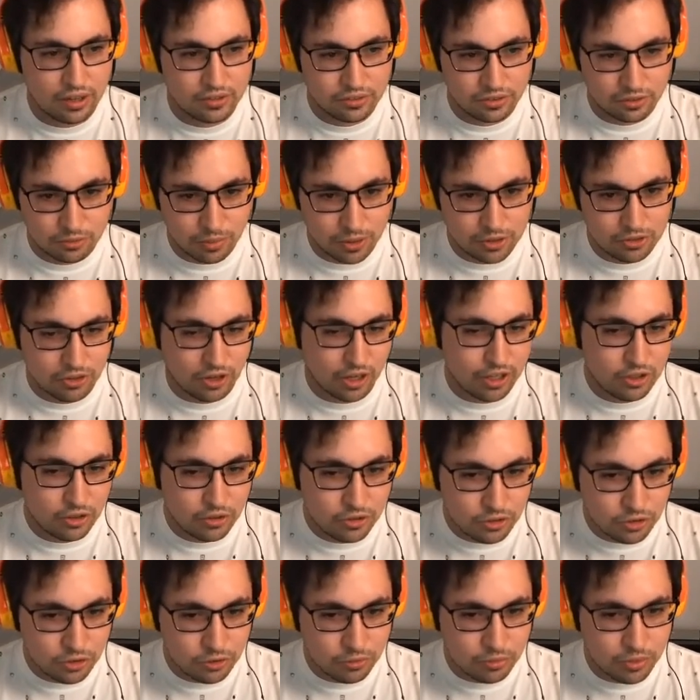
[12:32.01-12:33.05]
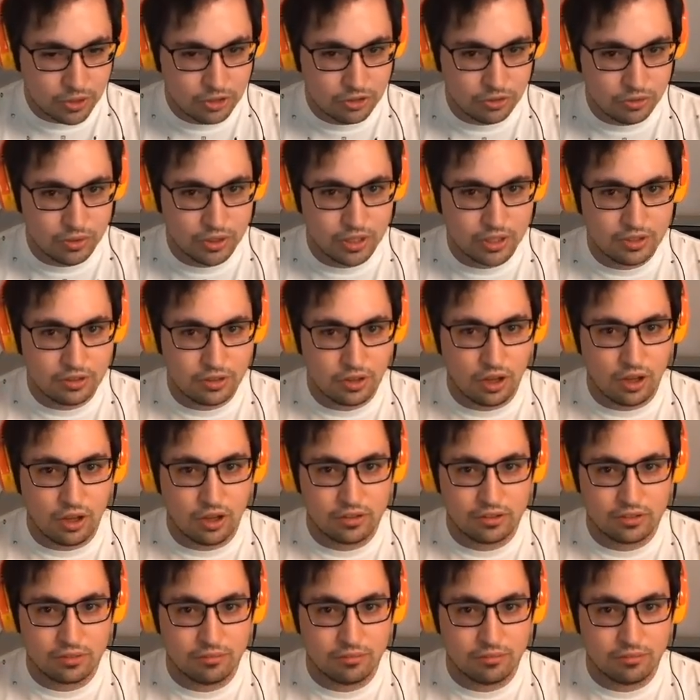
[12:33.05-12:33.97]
So Spencer, I know you've been doing